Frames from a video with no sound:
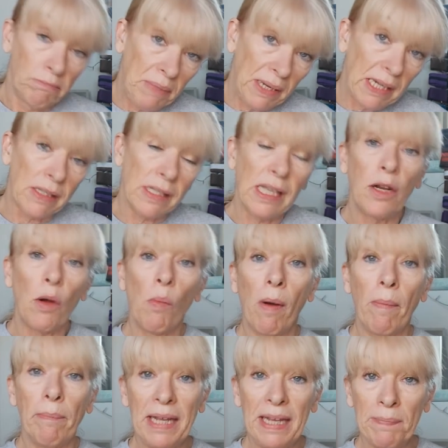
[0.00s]
because they don't
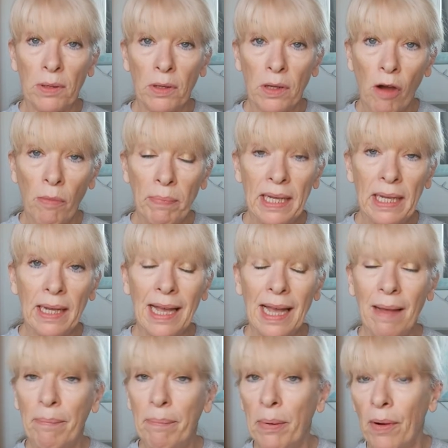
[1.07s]
want people copying
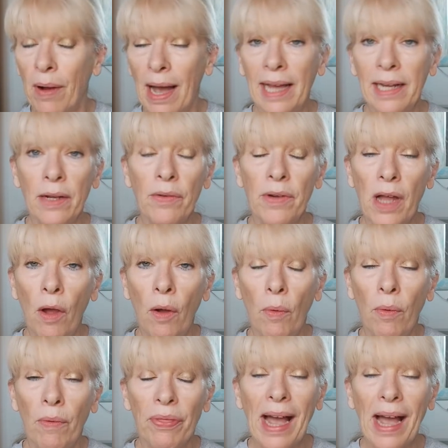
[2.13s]
it. But I don't know.